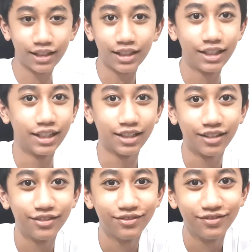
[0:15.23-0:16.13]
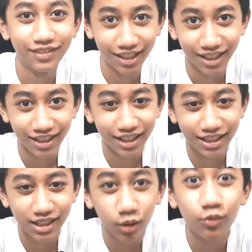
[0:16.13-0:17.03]
Here. This
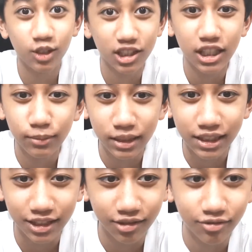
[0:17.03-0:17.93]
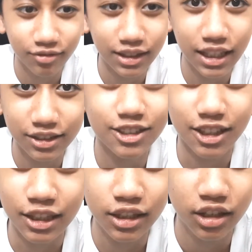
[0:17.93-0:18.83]
is obviously meat. What else
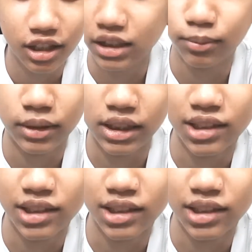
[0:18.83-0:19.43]
could it be?